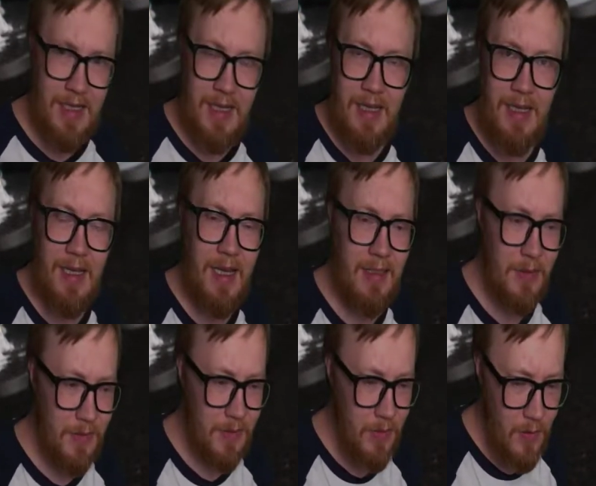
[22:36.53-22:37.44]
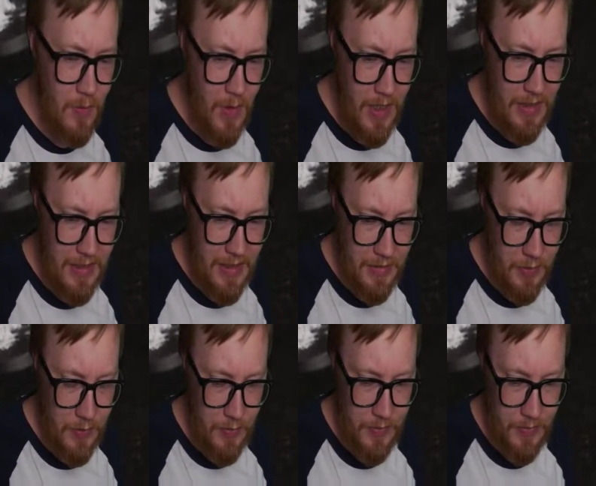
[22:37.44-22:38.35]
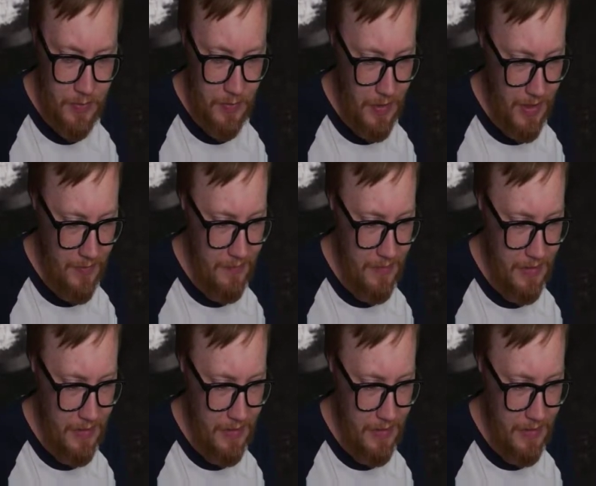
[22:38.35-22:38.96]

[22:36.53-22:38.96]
I don't know why they choose to have